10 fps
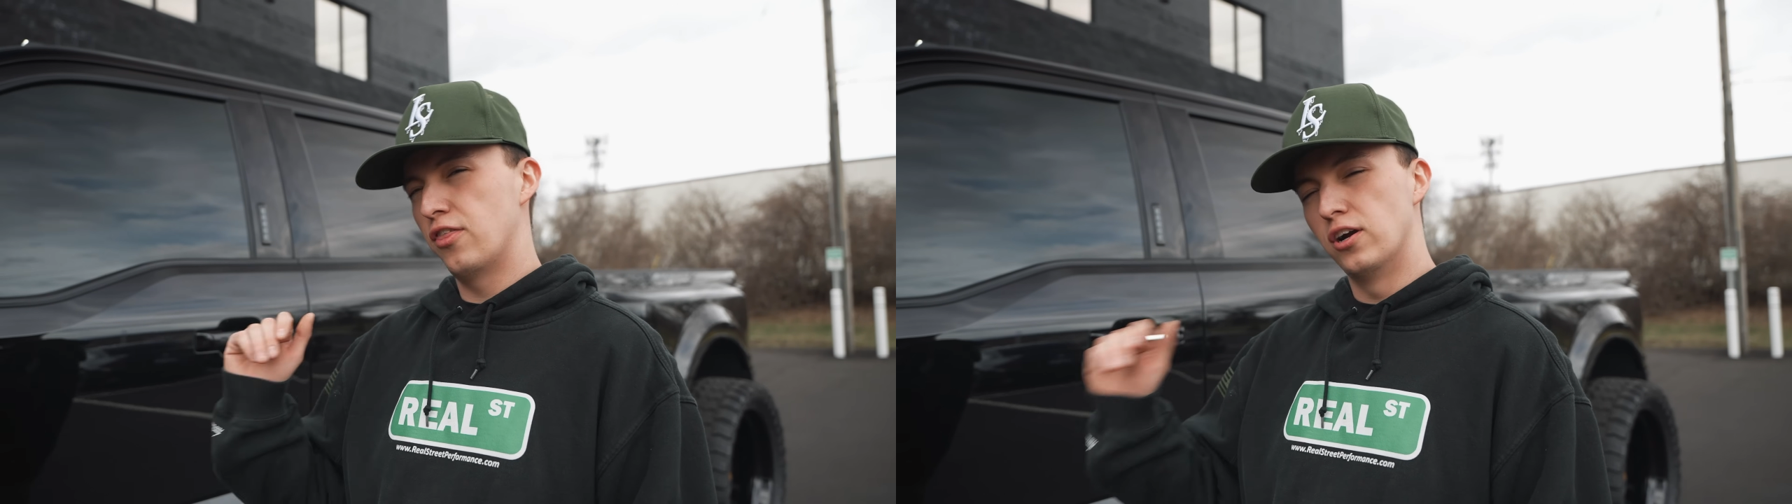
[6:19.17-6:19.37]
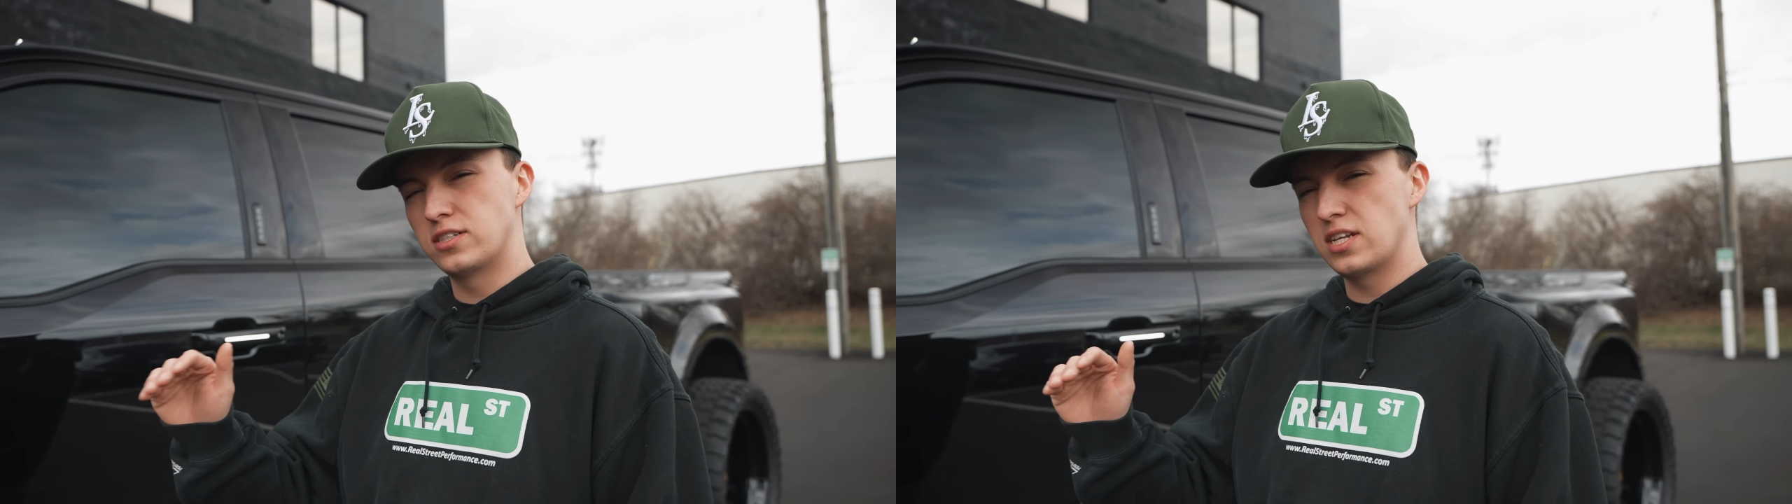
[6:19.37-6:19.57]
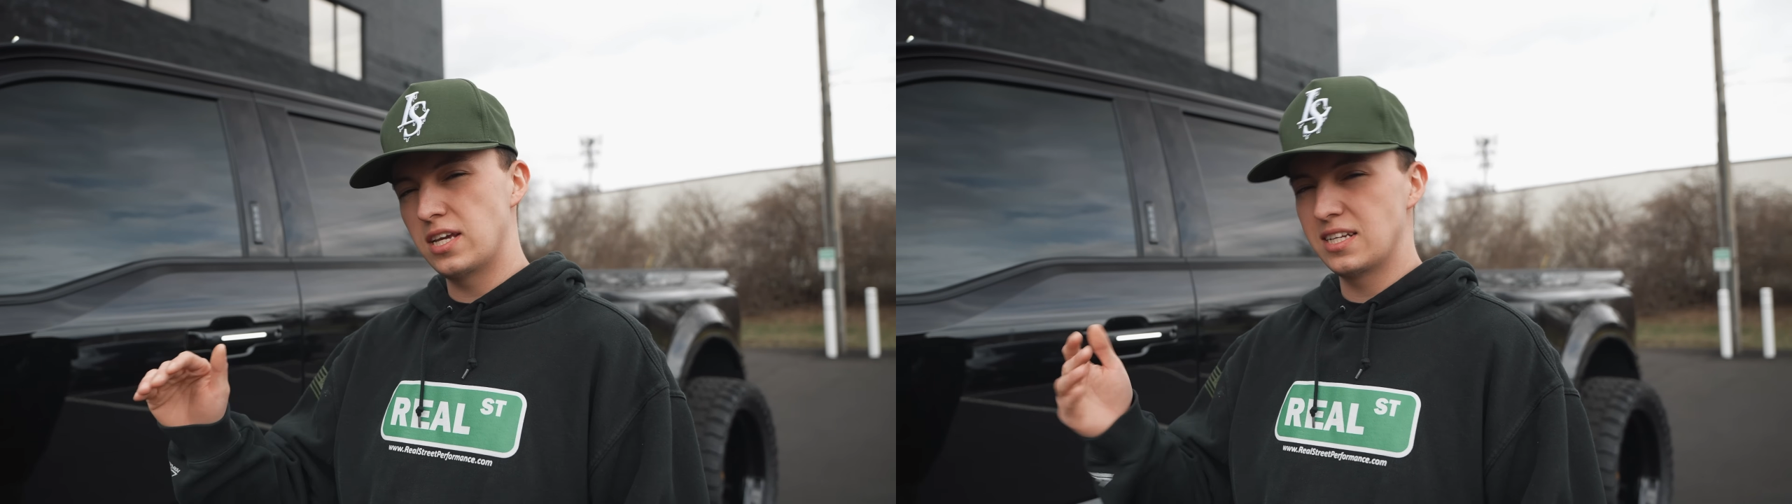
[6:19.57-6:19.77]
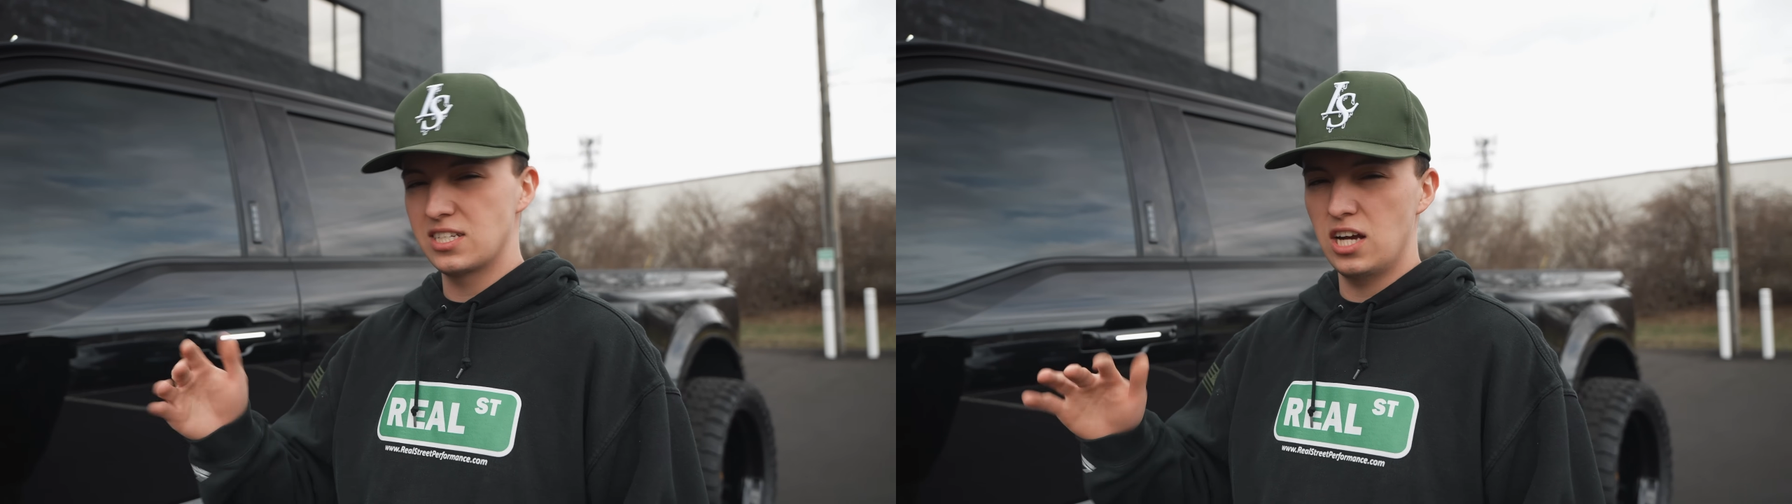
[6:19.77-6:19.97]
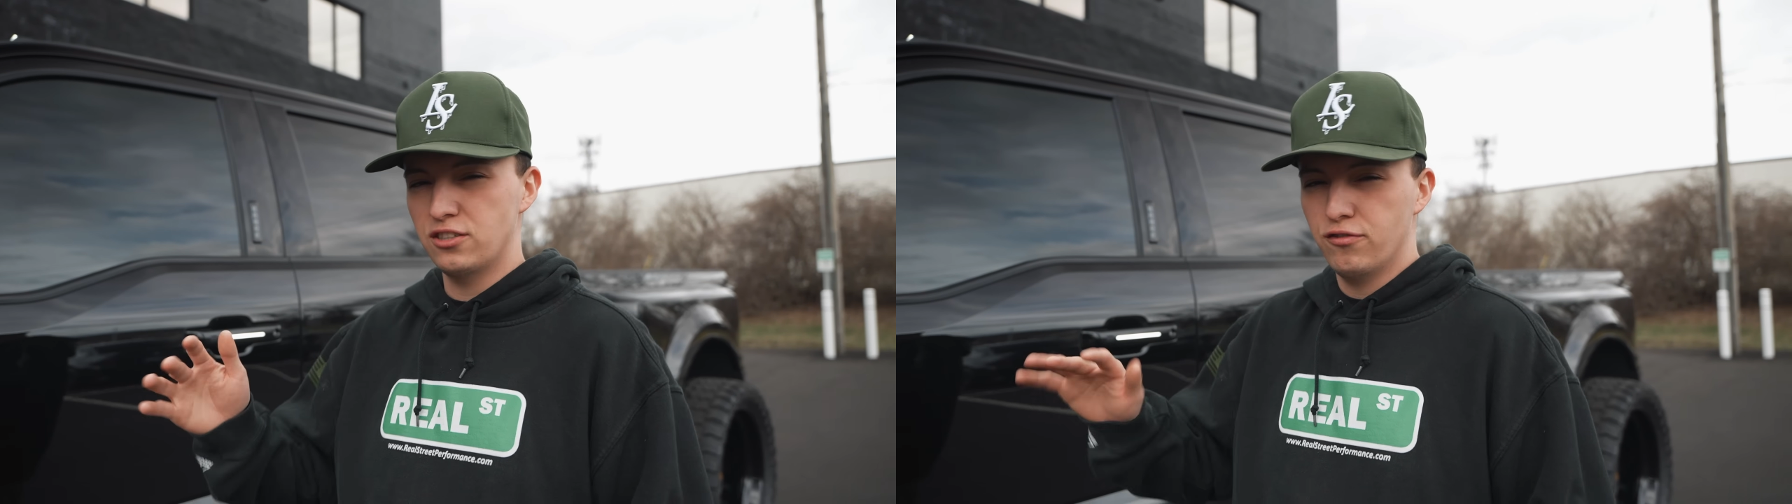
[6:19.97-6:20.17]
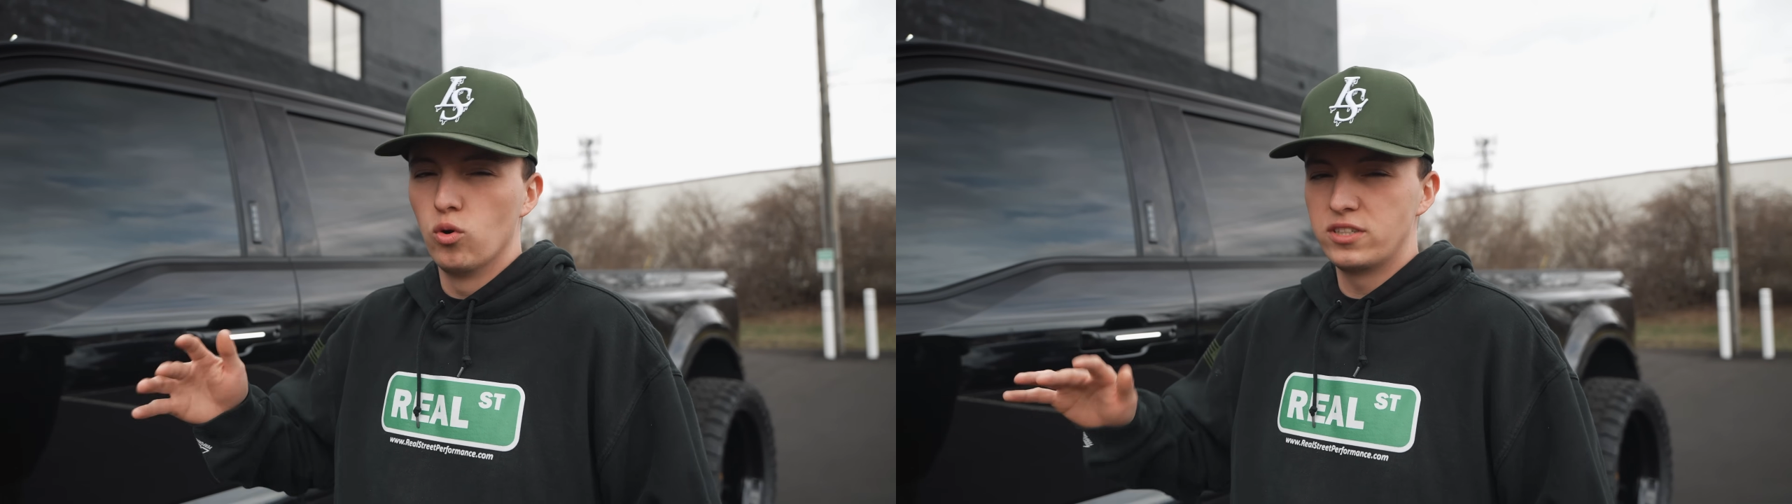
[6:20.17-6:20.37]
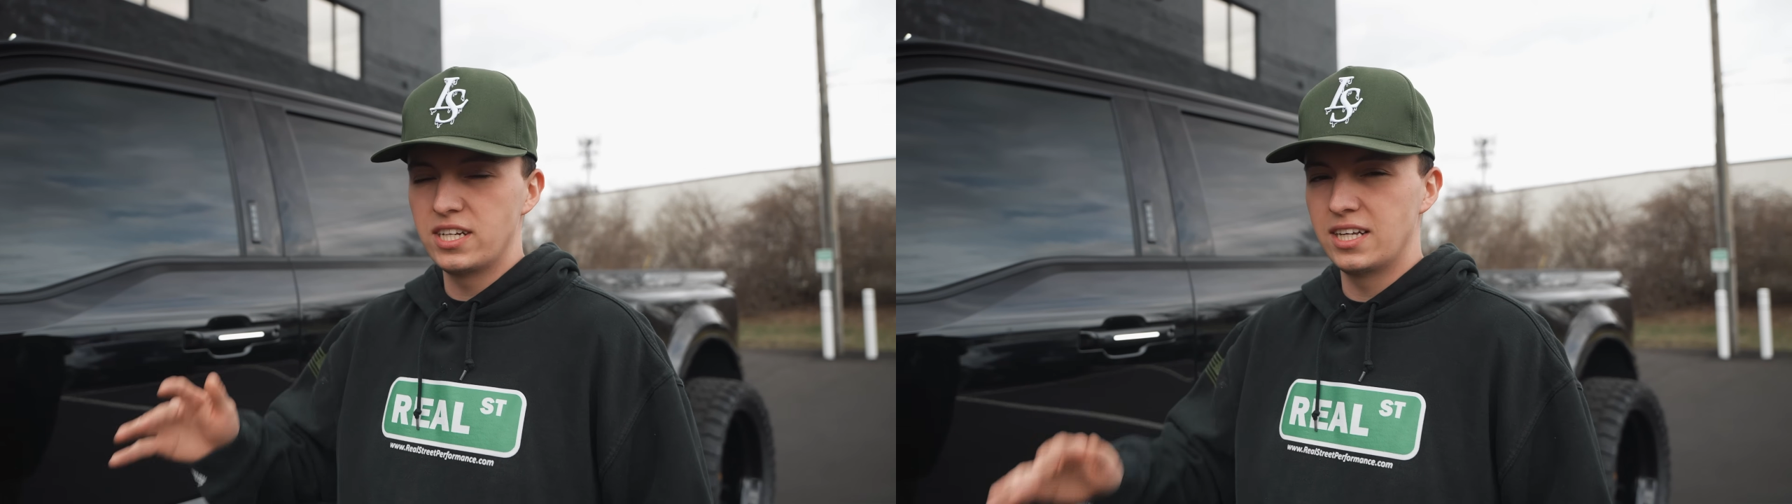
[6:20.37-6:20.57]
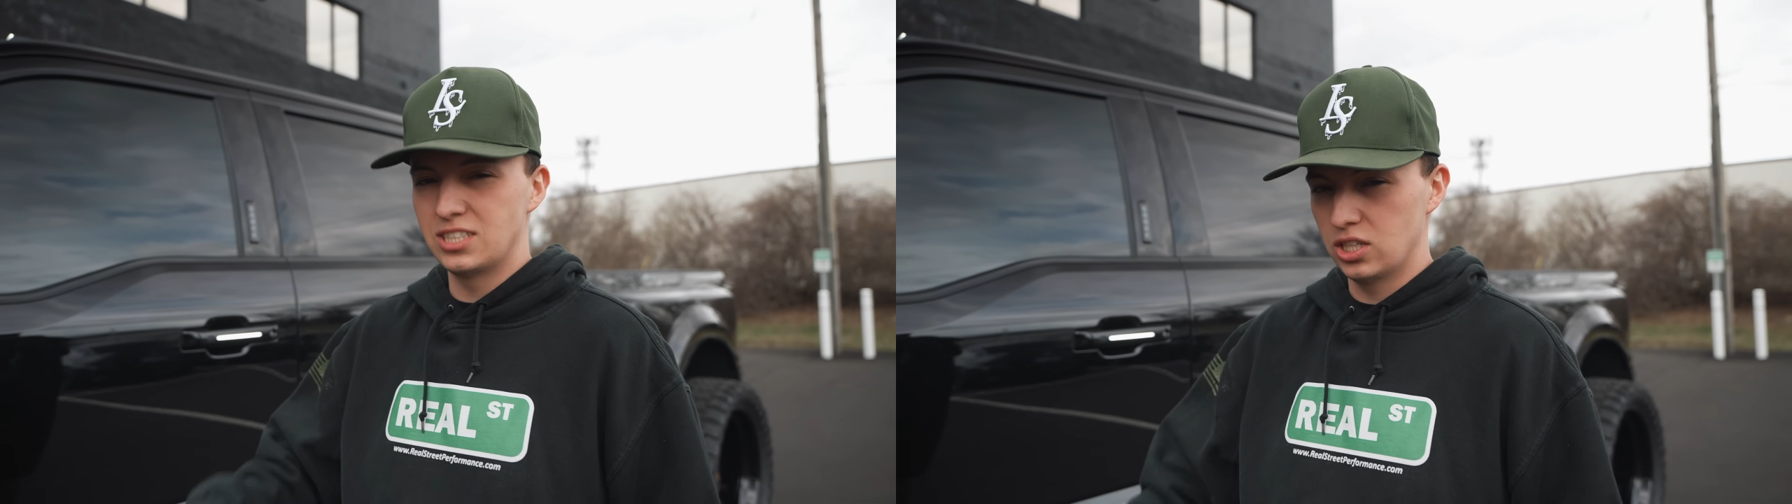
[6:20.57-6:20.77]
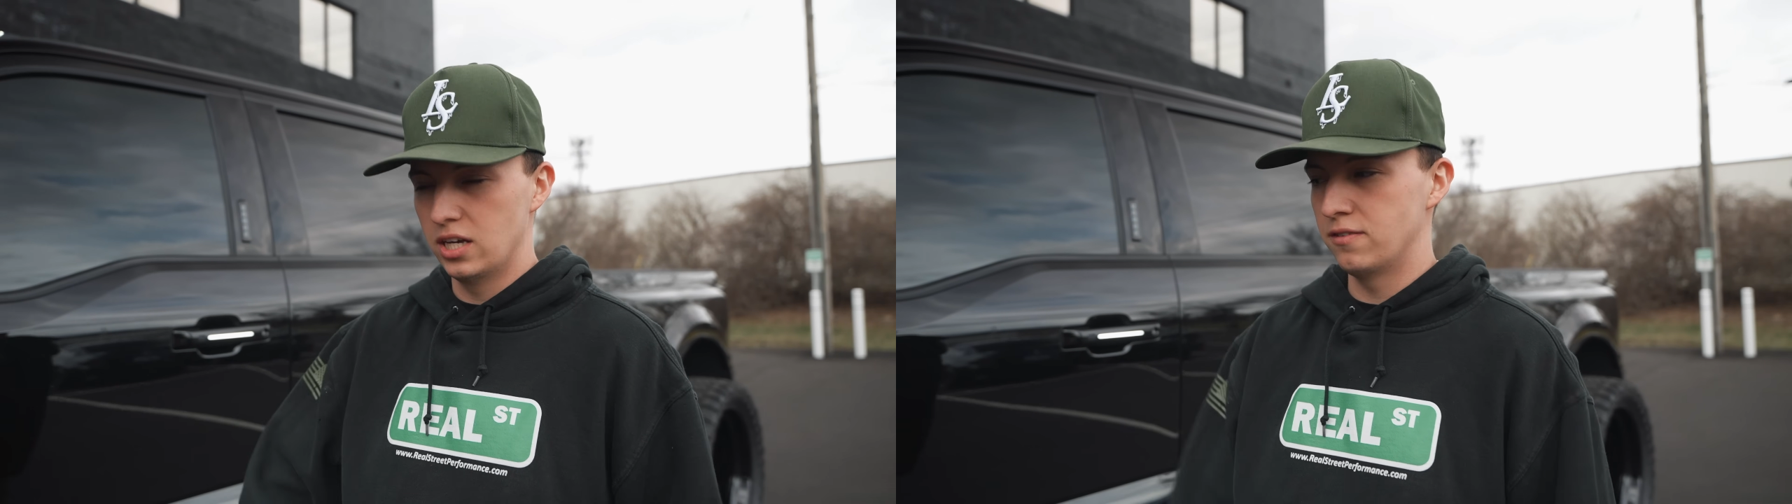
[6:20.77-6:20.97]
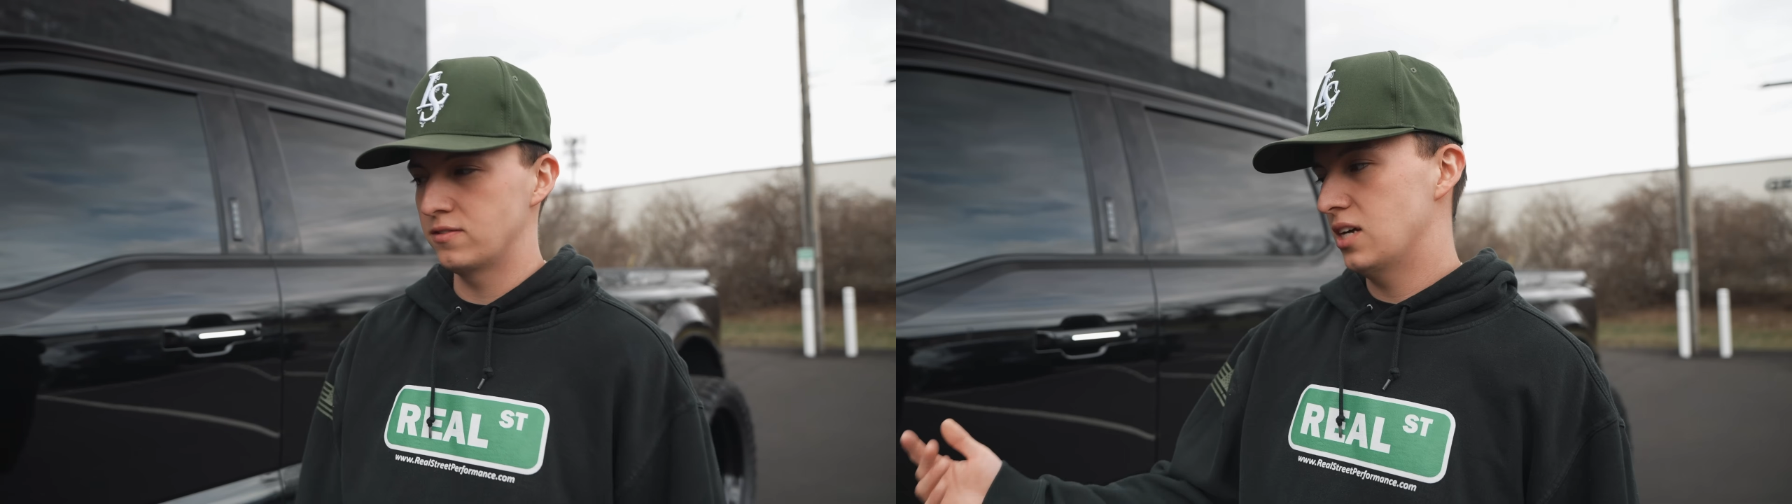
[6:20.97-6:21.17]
13/14 inch lift.